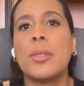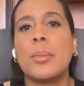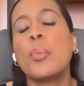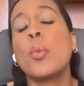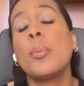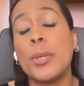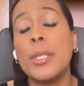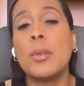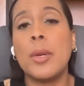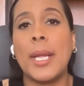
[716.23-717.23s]
well,
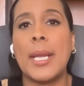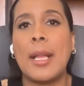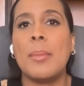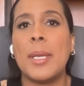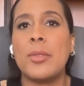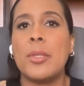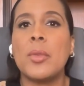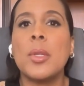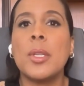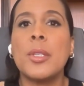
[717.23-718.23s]
preschool and elementary
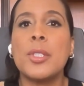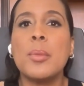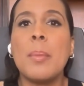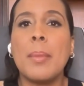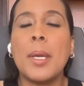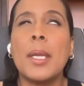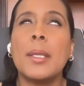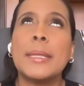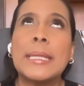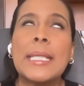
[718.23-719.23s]
schoolers, you
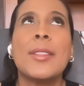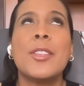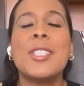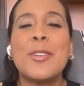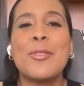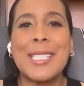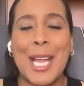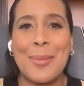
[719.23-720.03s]
there's different types of